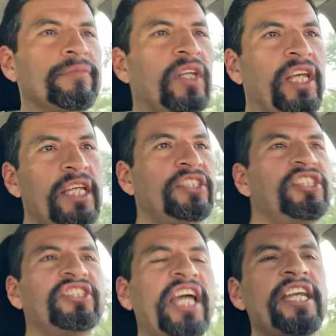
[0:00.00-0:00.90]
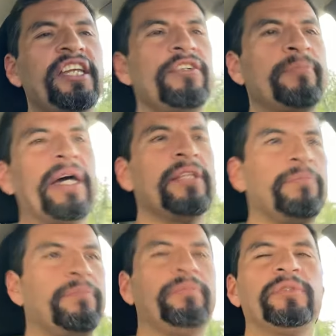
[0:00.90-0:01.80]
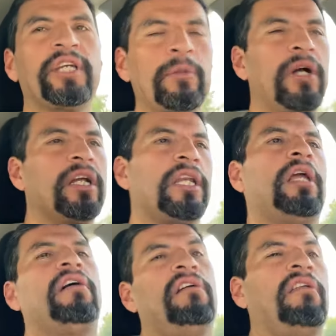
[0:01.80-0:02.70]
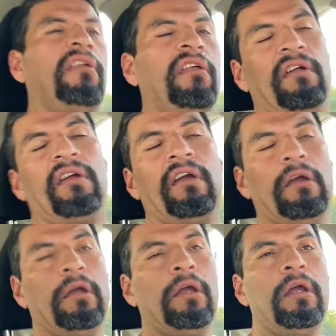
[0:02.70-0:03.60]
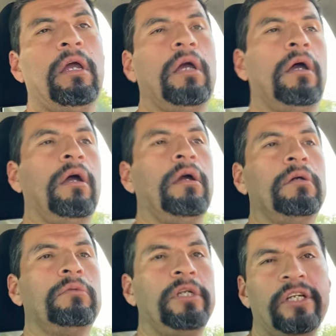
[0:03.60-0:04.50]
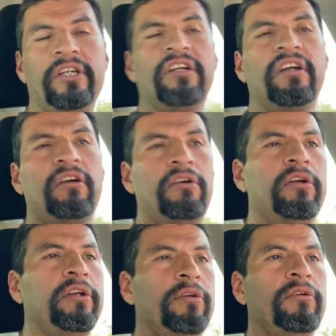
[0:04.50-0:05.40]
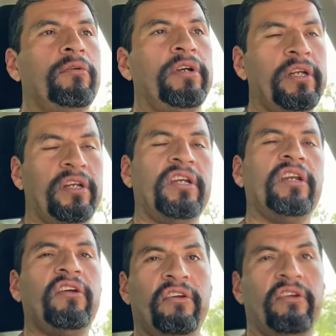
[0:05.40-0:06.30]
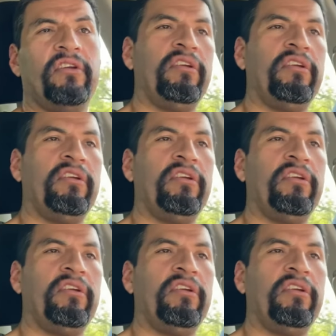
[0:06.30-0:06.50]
He's just standing by the sidewalk like, oh, yeah, where you going? What are you doing?